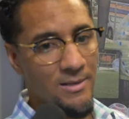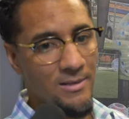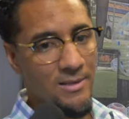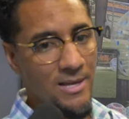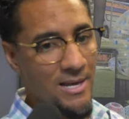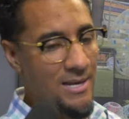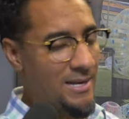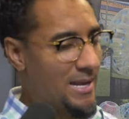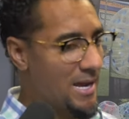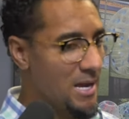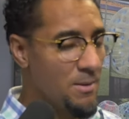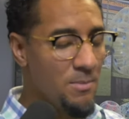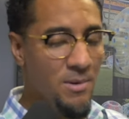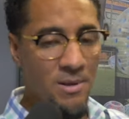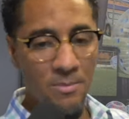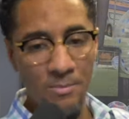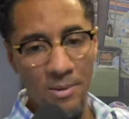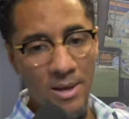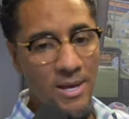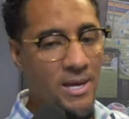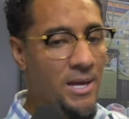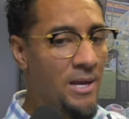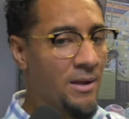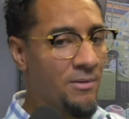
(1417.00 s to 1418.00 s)
that they've been
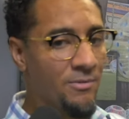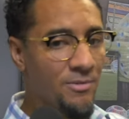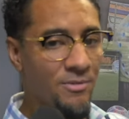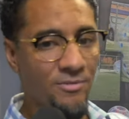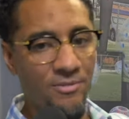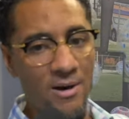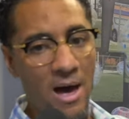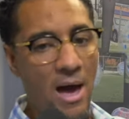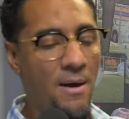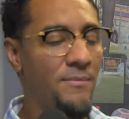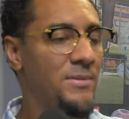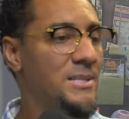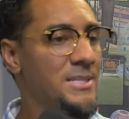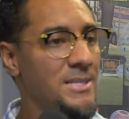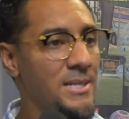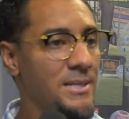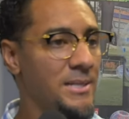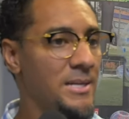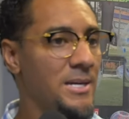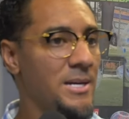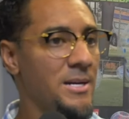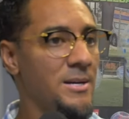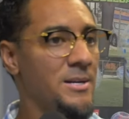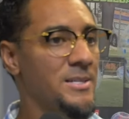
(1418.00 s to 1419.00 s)
paying for five and
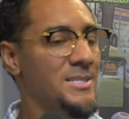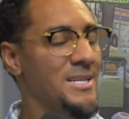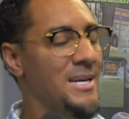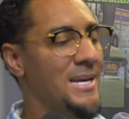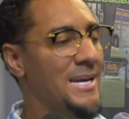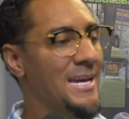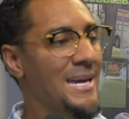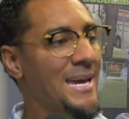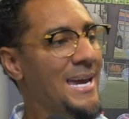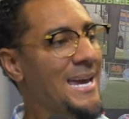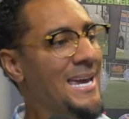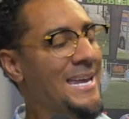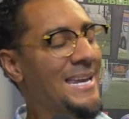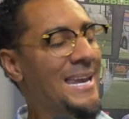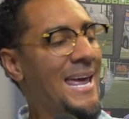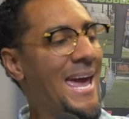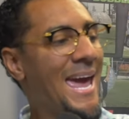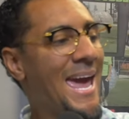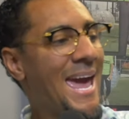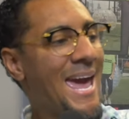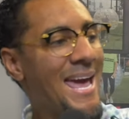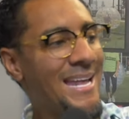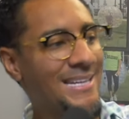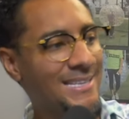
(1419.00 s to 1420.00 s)
ten years, and
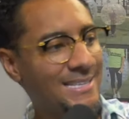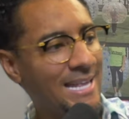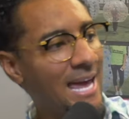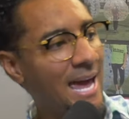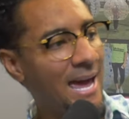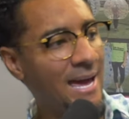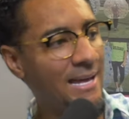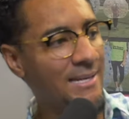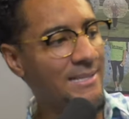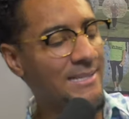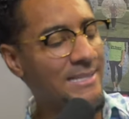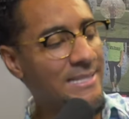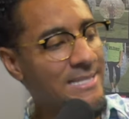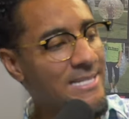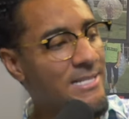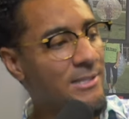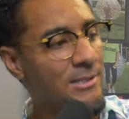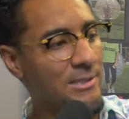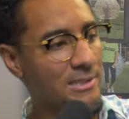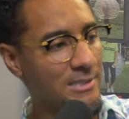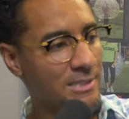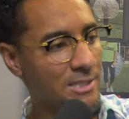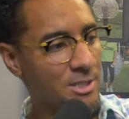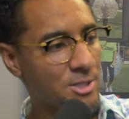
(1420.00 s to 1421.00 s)
add that
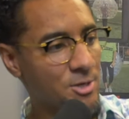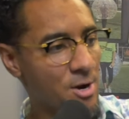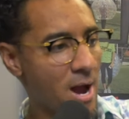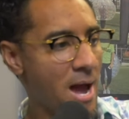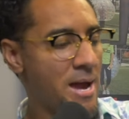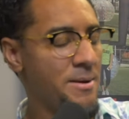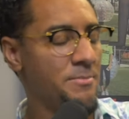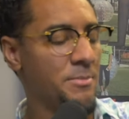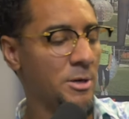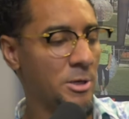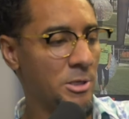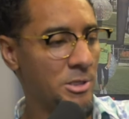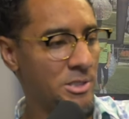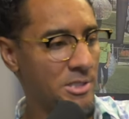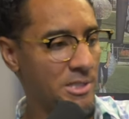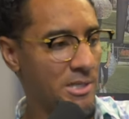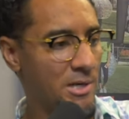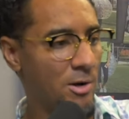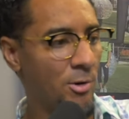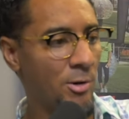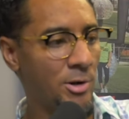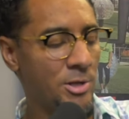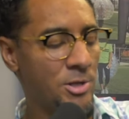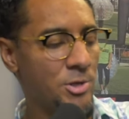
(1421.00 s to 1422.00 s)
legally, try merge
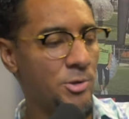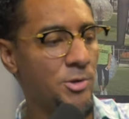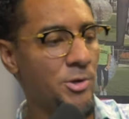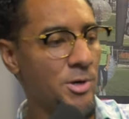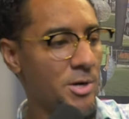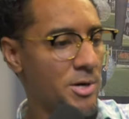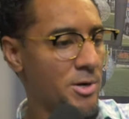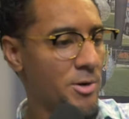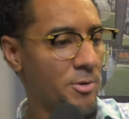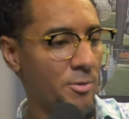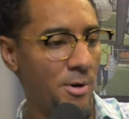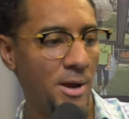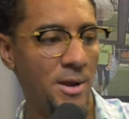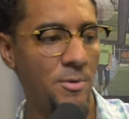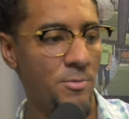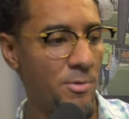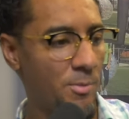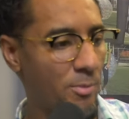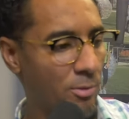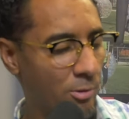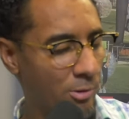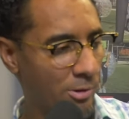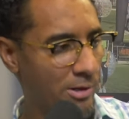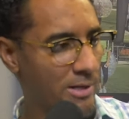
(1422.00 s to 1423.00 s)
it on your credit
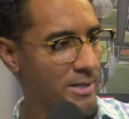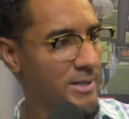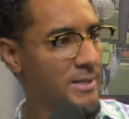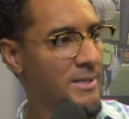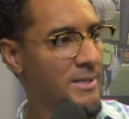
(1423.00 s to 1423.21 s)
report.